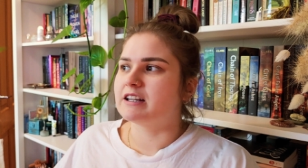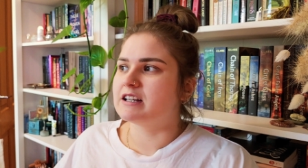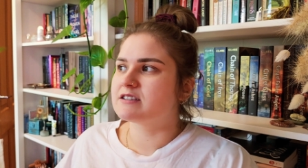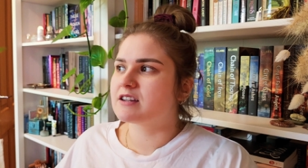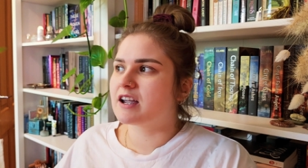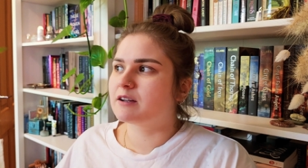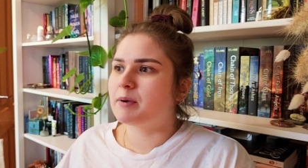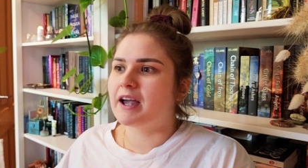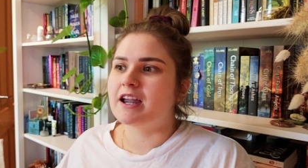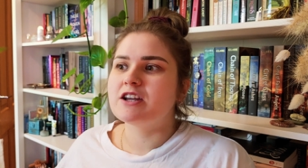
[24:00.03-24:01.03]
there's like
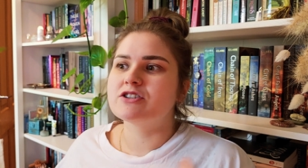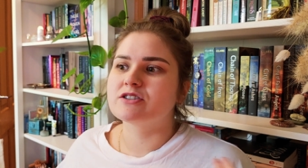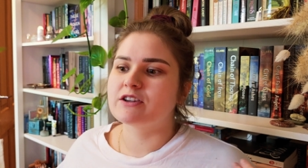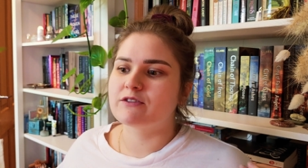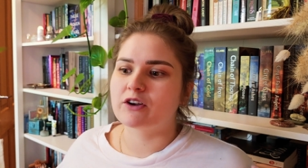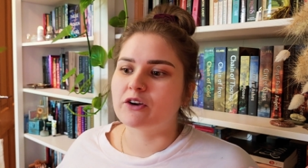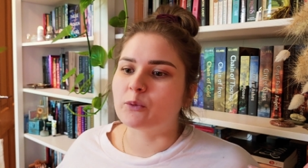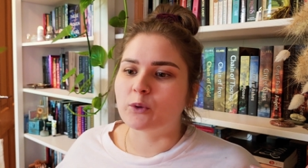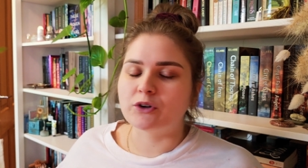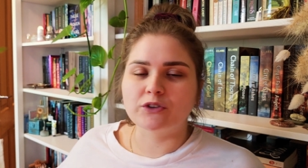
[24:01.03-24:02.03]
pages of her
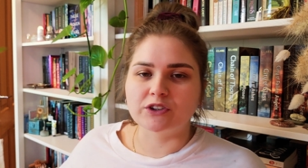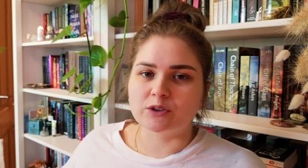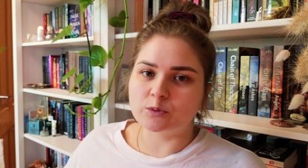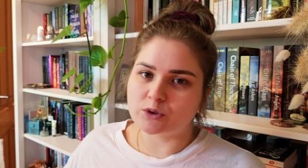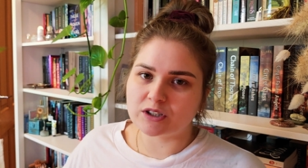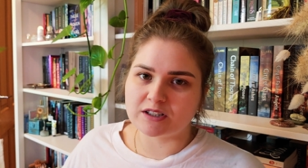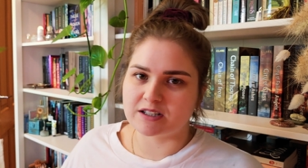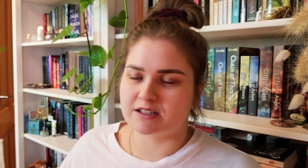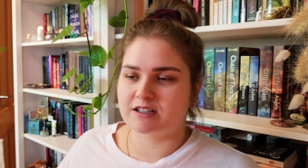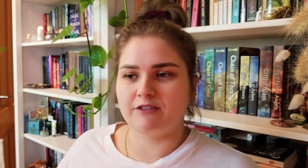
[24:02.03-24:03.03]
wandering the woods
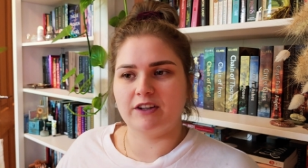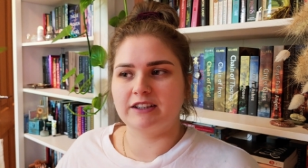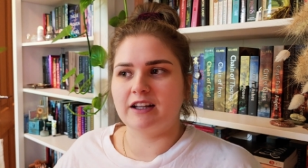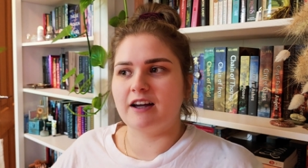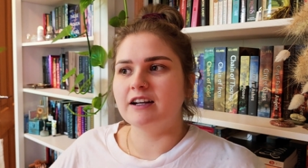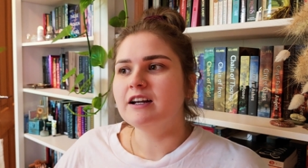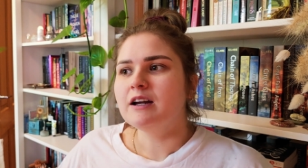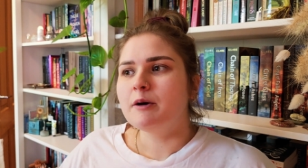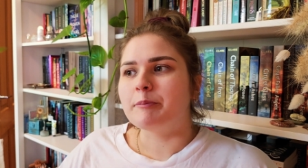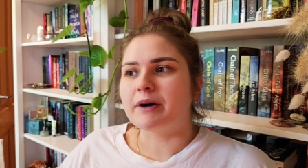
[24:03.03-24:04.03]
and stuff like that.
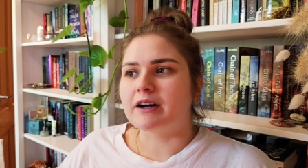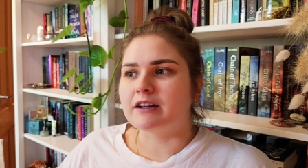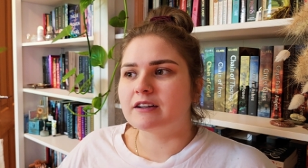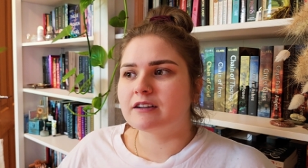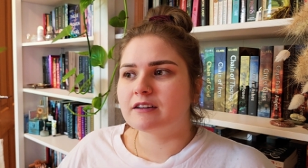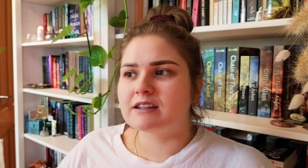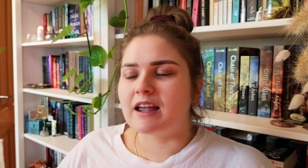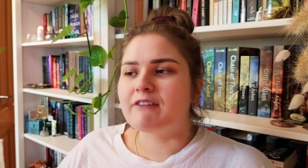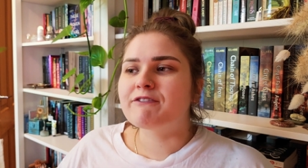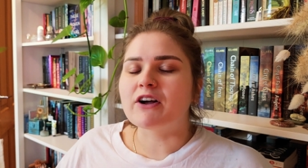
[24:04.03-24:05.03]
But
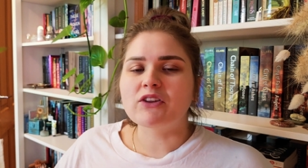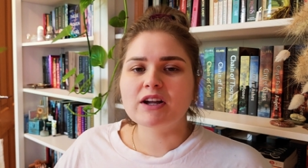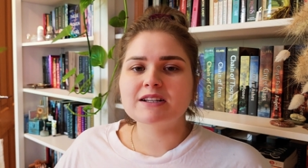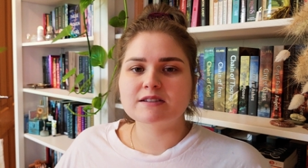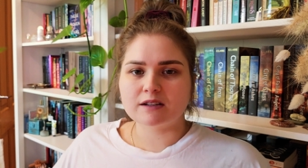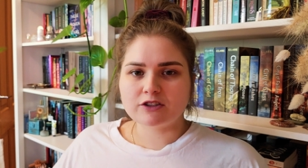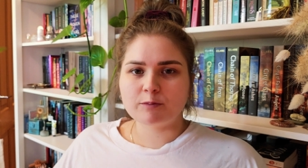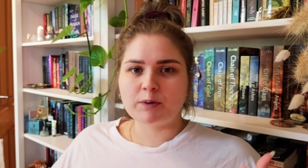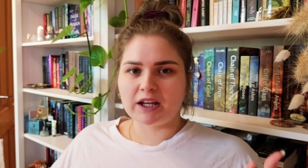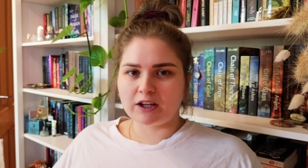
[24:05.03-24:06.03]
it felt like such a
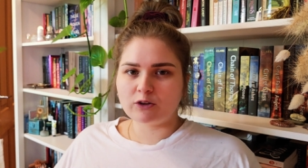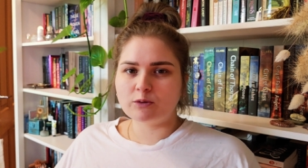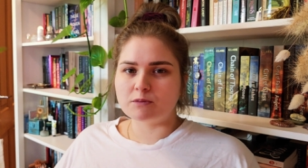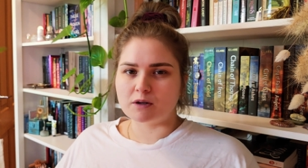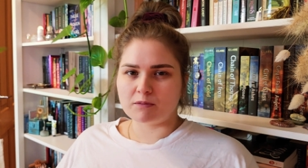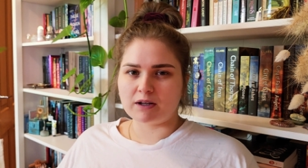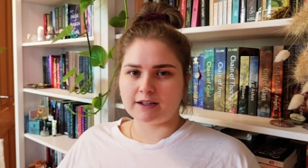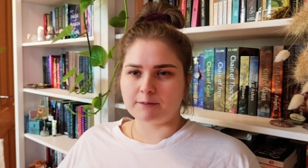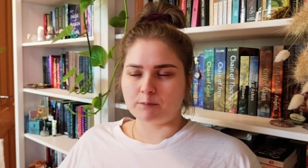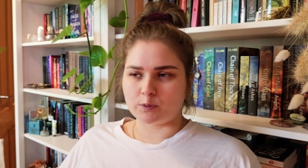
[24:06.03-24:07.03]
pinnacle moment in
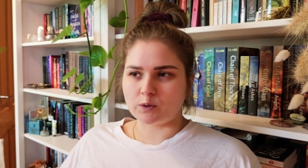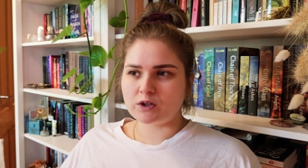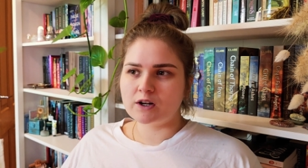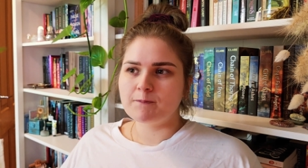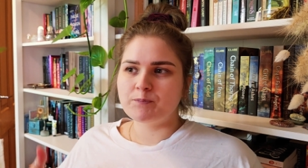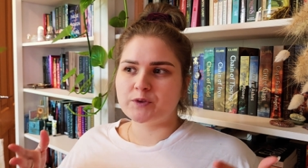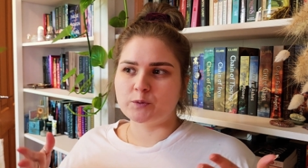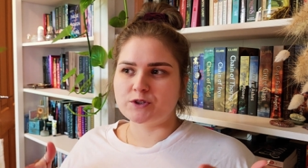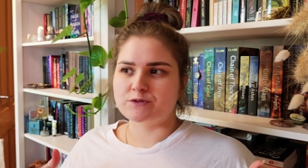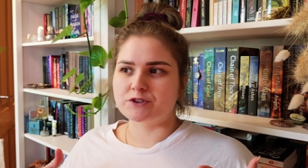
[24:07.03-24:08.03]
the book
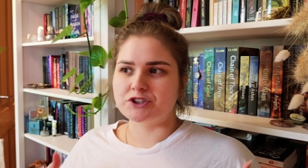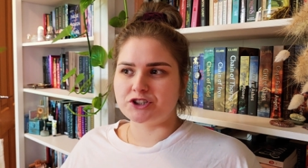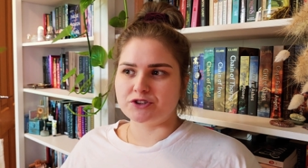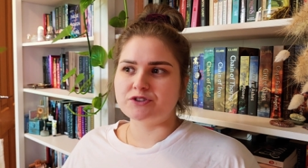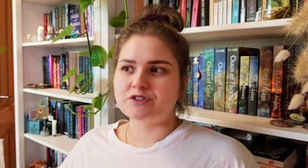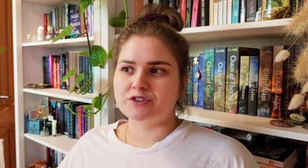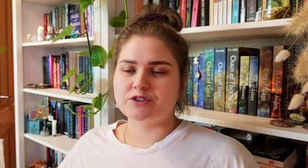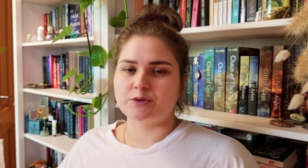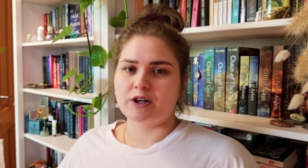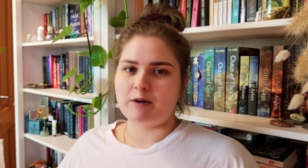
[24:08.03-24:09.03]
was reduced
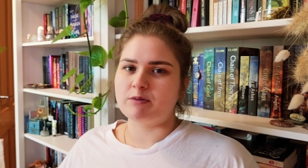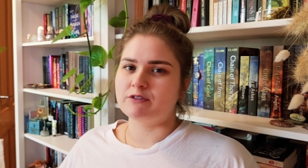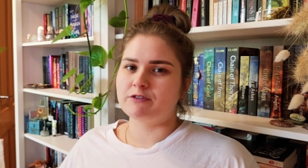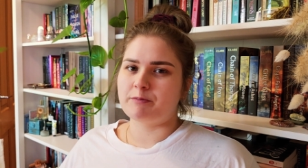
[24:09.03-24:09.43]
to a couple of